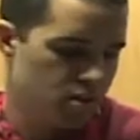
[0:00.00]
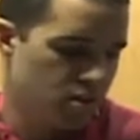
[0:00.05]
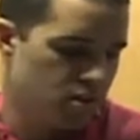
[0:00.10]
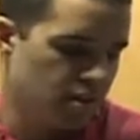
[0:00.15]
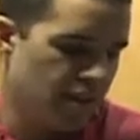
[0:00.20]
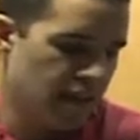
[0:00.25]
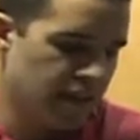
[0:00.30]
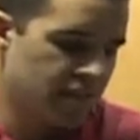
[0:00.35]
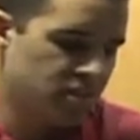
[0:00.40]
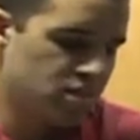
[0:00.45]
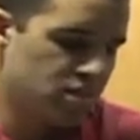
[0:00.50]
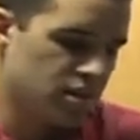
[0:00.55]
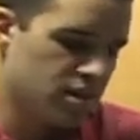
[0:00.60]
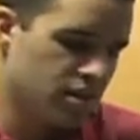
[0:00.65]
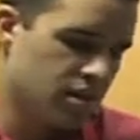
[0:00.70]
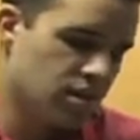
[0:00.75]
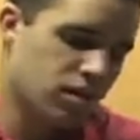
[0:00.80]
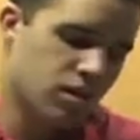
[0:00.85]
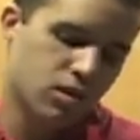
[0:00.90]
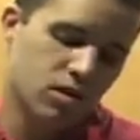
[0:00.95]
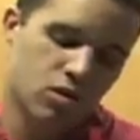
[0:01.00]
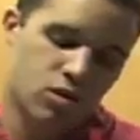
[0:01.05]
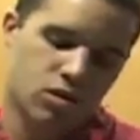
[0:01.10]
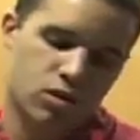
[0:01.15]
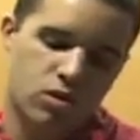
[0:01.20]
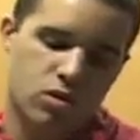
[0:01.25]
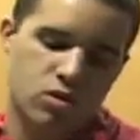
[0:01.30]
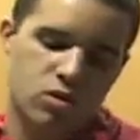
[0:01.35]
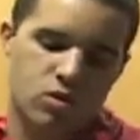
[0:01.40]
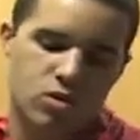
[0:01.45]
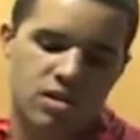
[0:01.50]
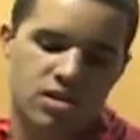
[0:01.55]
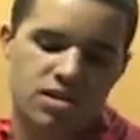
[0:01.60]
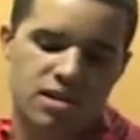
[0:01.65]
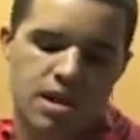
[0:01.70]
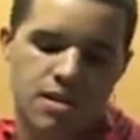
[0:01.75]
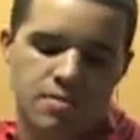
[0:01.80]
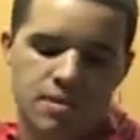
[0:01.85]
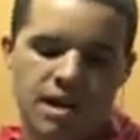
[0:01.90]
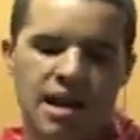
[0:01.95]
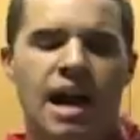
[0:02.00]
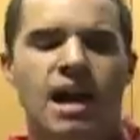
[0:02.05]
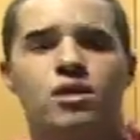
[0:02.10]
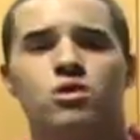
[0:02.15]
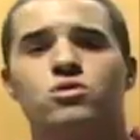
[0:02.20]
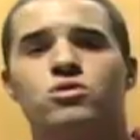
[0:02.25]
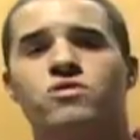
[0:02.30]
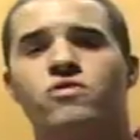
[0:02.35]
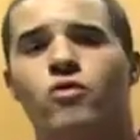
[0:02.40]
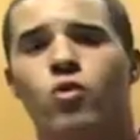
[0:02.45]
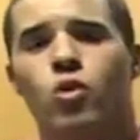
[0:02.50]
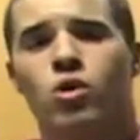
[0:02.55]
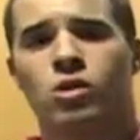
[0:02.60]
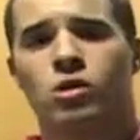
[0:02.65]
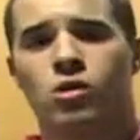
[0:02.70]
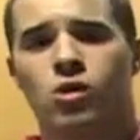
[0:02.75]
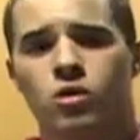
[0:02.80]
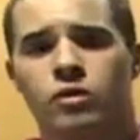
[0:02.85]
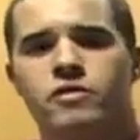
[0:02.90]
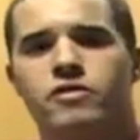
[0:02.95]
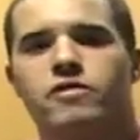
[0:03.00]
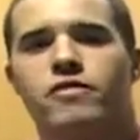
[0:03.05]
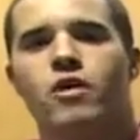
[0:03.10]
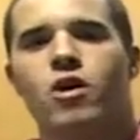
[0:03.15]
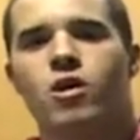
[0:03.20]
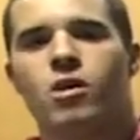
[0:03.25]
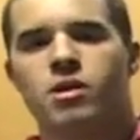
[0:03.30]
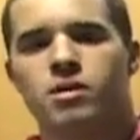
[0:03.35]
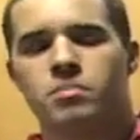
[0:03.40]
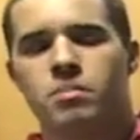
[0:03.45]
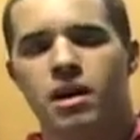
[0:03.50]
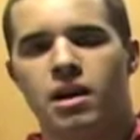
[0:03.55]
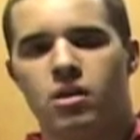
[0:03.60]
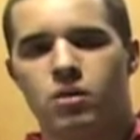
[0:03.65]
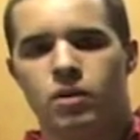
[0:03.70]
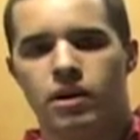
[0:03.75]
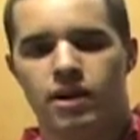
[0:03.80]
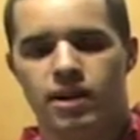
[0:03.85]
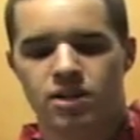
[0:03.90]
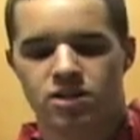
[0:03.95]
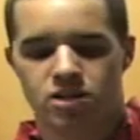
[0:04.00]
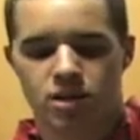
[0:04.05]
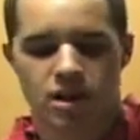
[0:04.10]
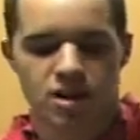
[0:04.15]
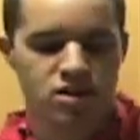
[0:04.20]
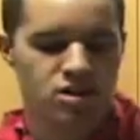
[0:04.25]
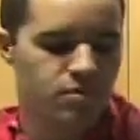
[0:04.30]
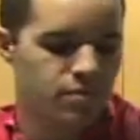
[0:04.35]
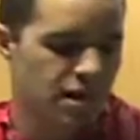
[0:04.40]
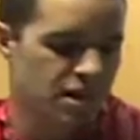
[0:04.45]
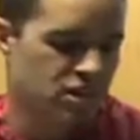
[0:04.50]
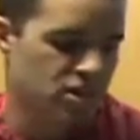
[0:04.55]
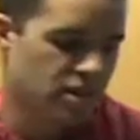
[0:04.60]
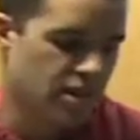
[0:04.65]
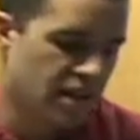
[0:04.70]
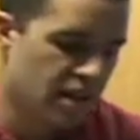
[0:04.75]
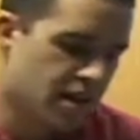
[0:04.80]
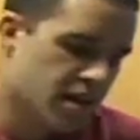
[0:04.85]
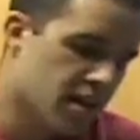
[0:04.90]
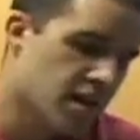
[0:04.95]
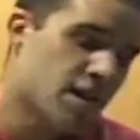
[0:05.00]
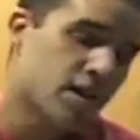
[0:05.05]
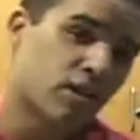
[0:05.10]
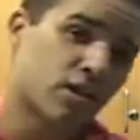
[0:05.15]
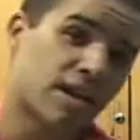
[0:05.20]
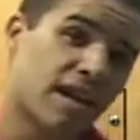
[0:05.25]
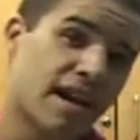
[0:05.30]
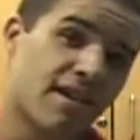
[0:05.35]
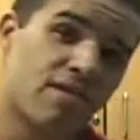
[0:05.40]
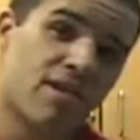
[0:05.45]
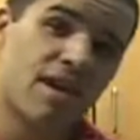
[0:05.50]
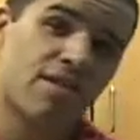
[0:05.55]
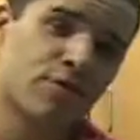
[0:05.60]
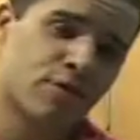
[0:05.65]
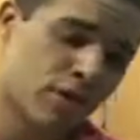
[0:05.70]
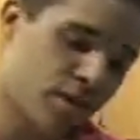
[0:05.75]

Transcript: Next thing, you could do the same thing. I used 4 cloves of garlic, by the way. I should mention that. You can never have